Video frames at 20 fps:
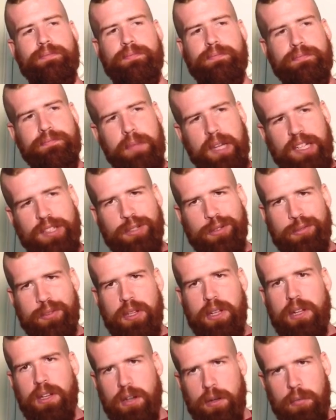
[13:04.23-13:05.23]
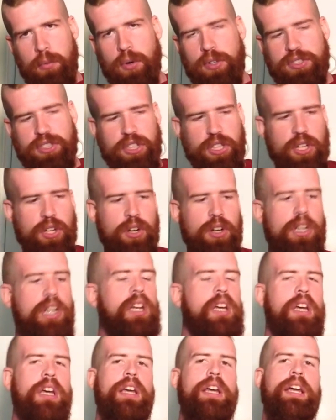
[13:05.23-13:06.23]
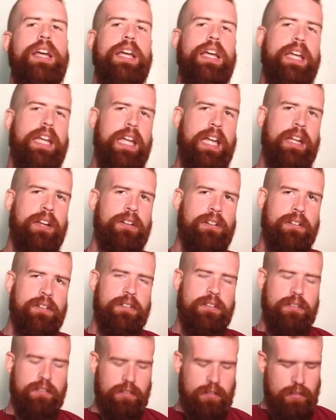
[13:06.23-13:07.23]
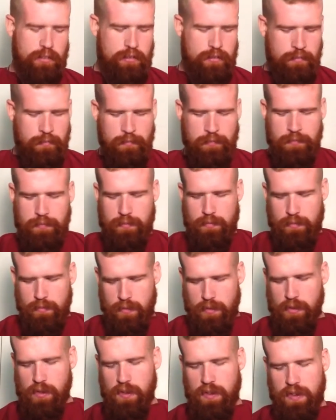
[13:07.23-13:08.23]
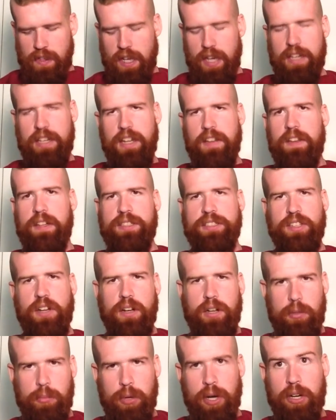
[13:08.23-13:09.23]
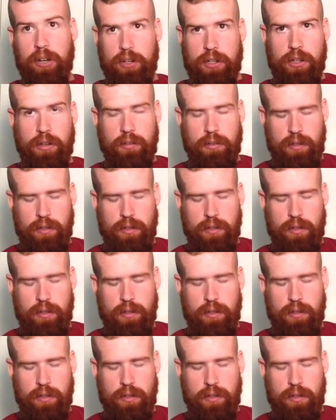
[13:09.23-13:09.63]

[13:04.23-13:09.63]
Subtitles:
makes you feel a little more secure in the idea that it's not going to break on you.